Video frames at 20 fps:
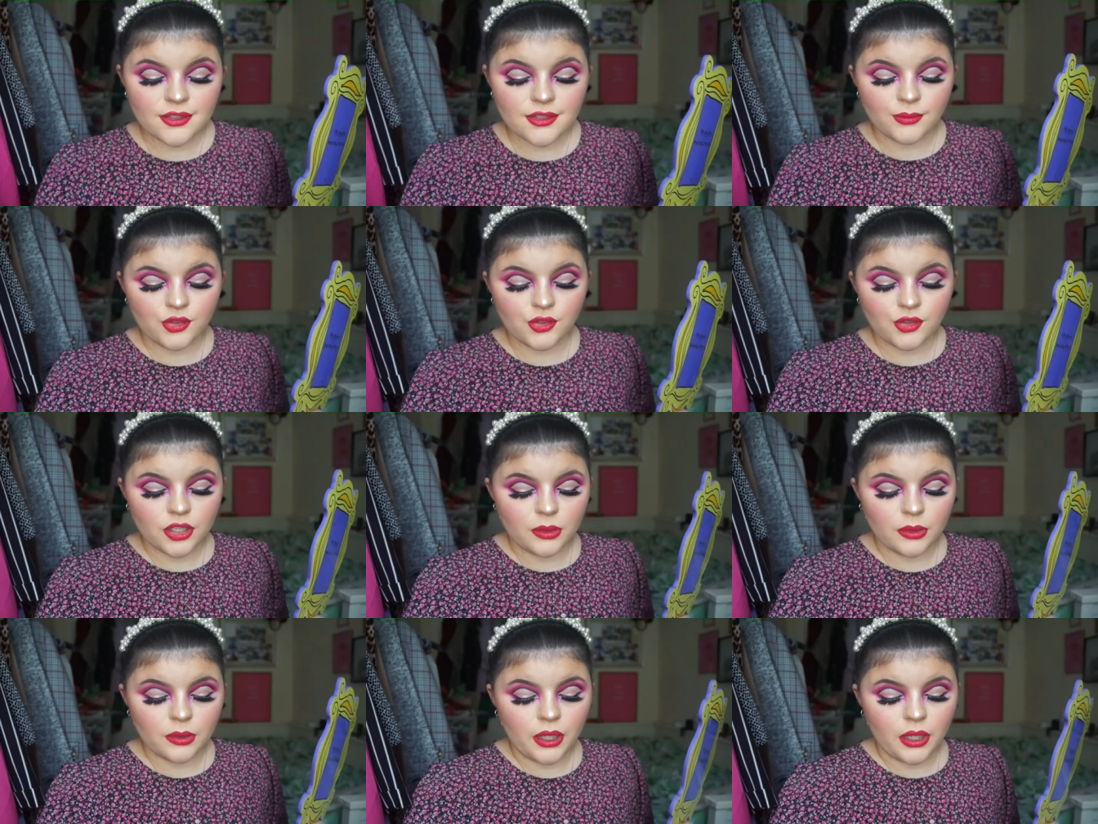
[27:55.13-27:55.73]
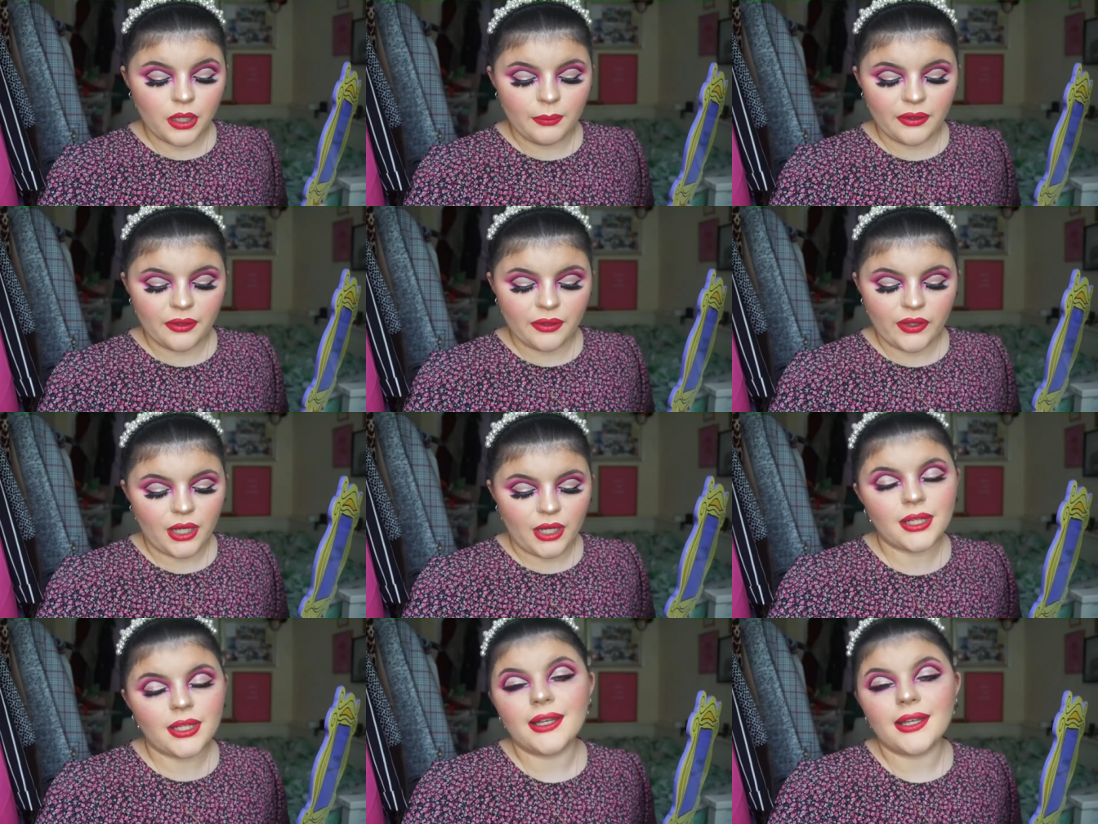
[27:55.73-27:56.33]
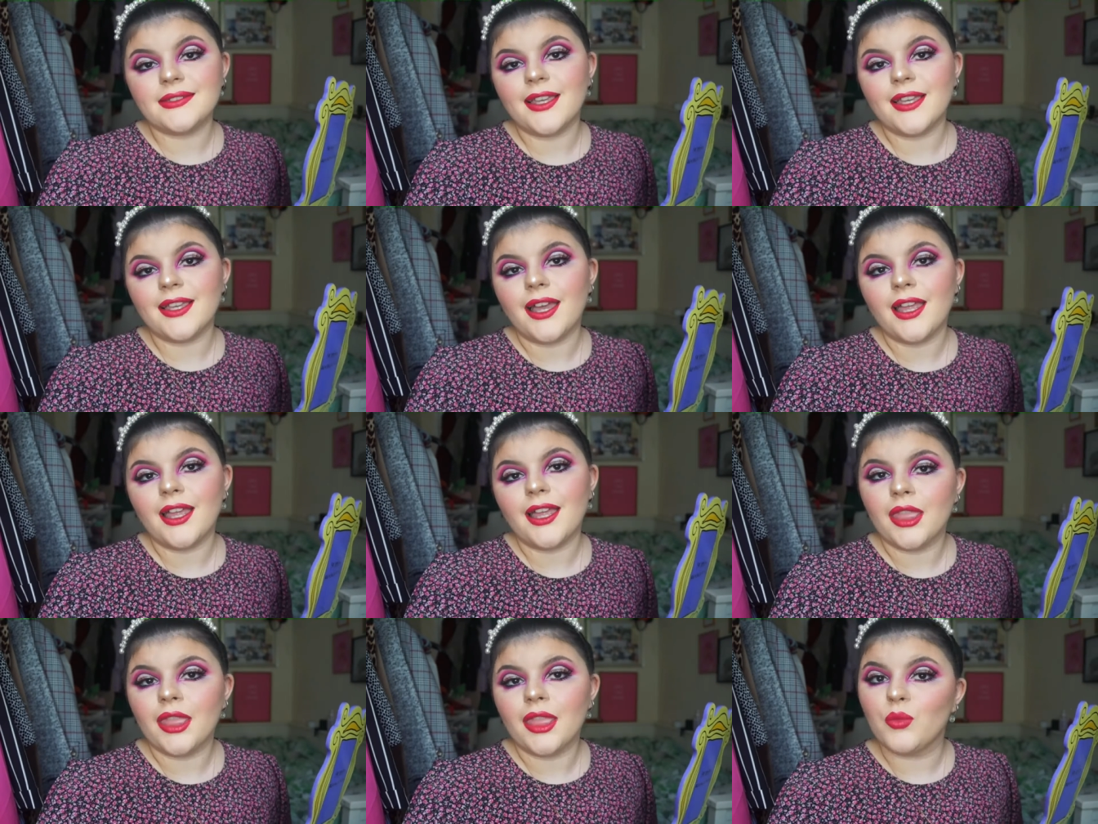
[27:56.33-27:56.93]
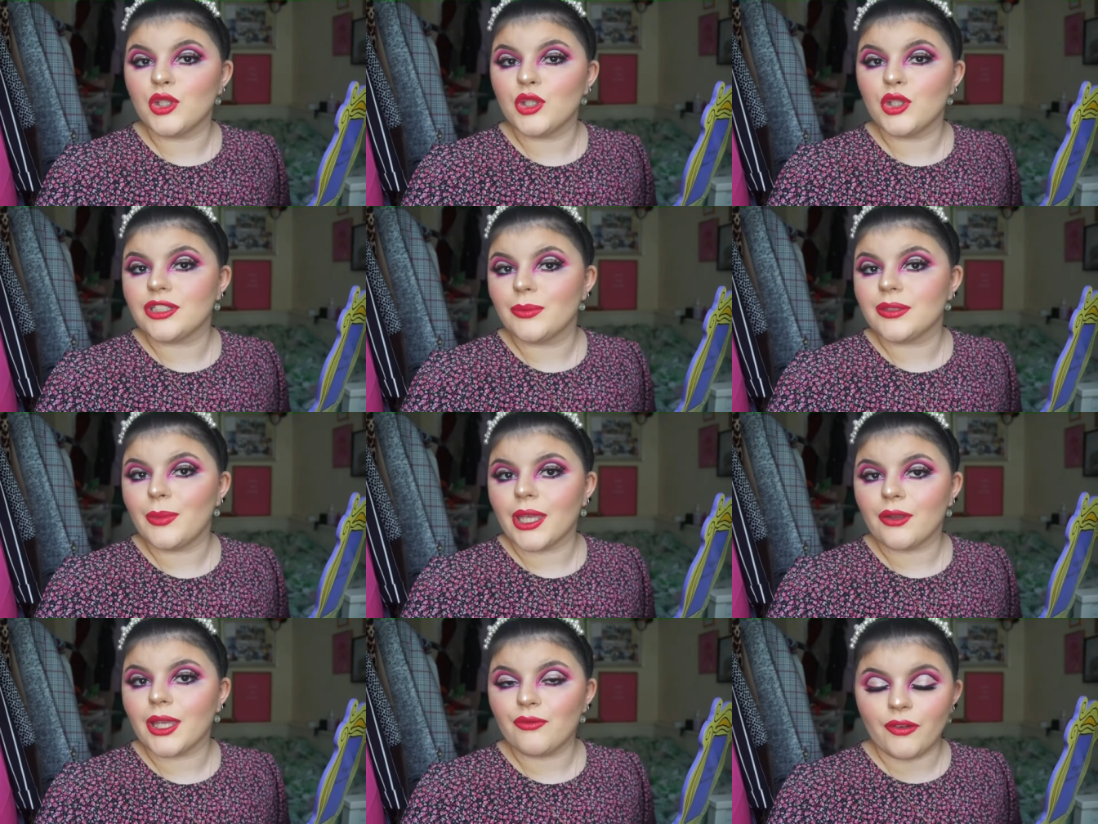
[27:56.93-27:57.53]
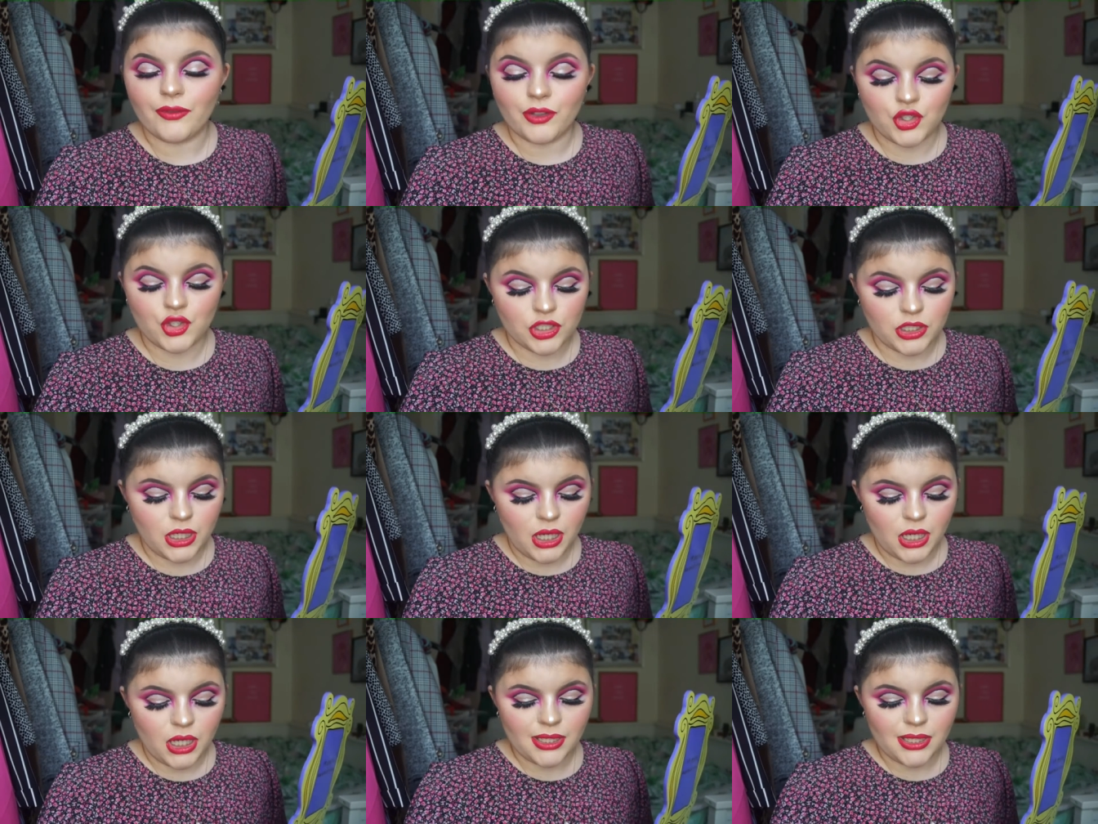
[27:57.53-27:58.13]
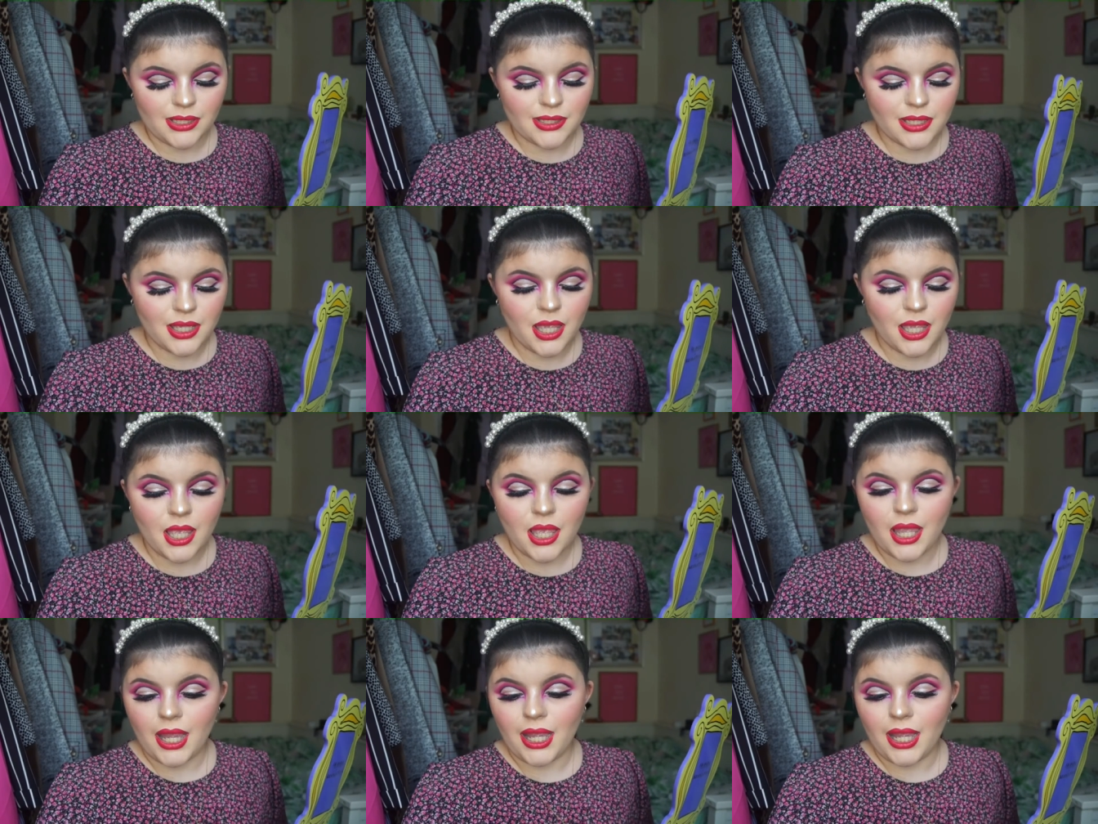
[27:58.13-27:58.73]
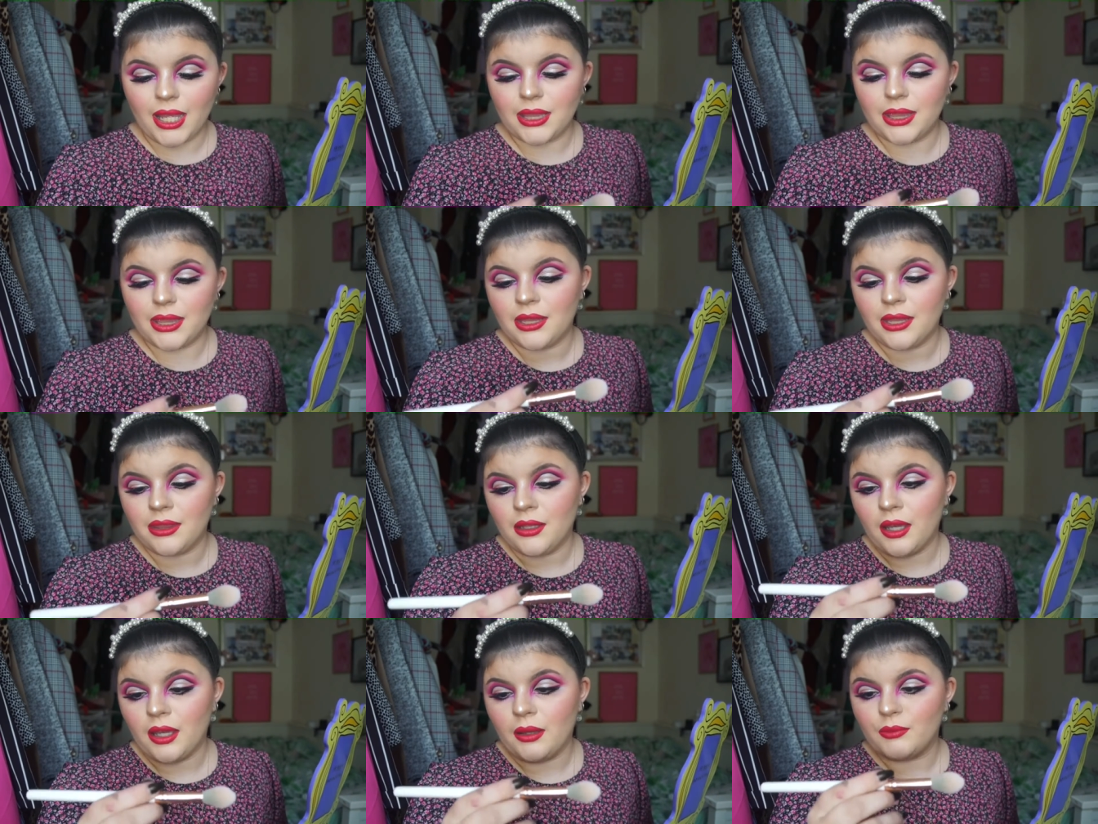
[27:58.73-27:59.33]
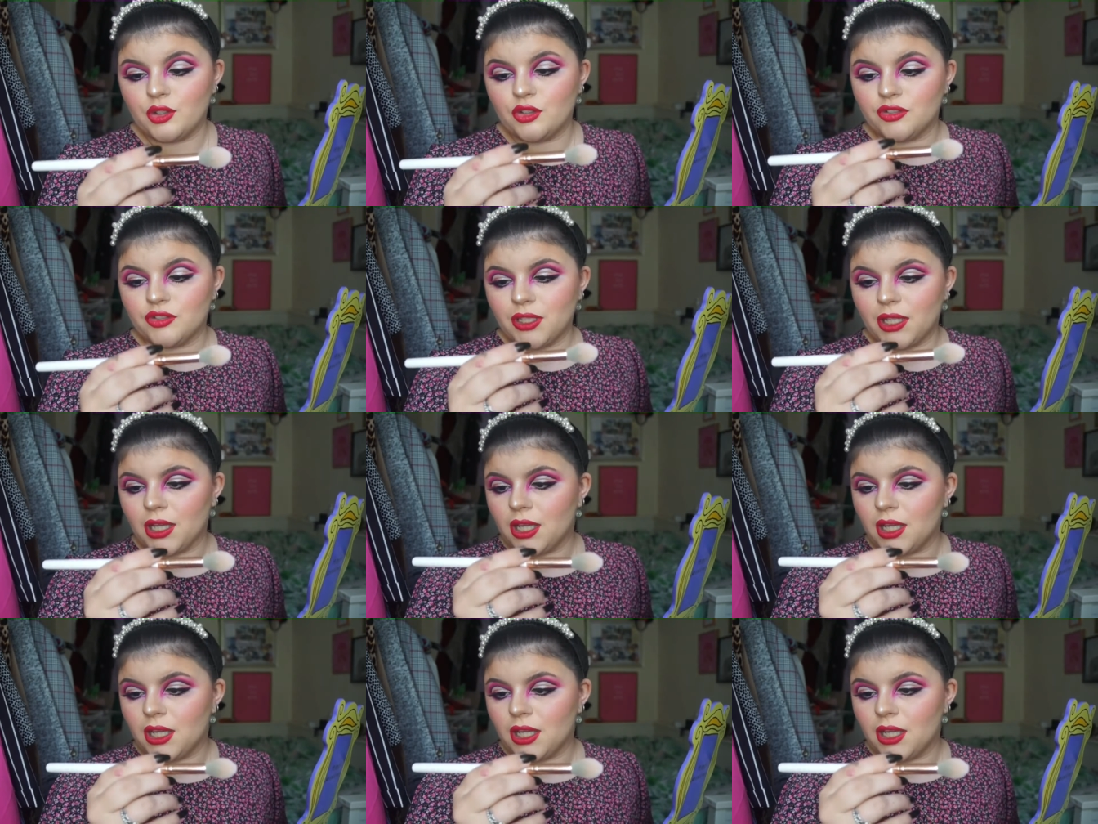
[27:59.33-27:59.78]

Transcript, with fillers: I'm just going to apply a bit of highlighter, which is the Makeup Revolution Ice, and I'm using